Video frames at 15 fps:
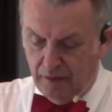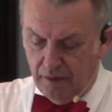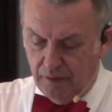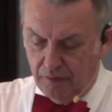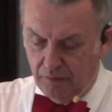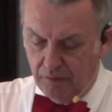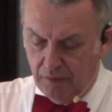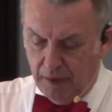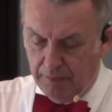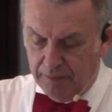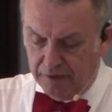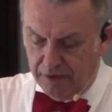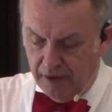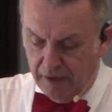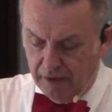
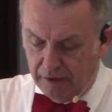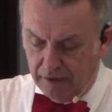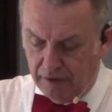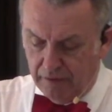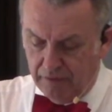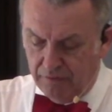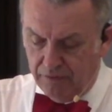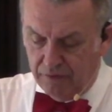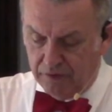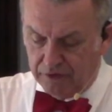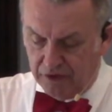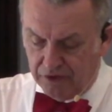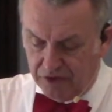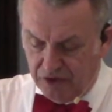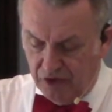representative.
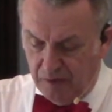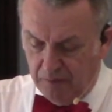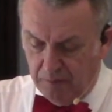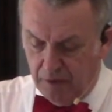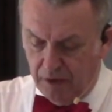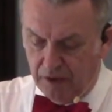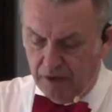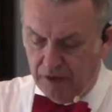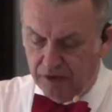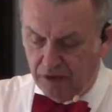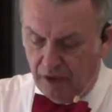It's a symbol.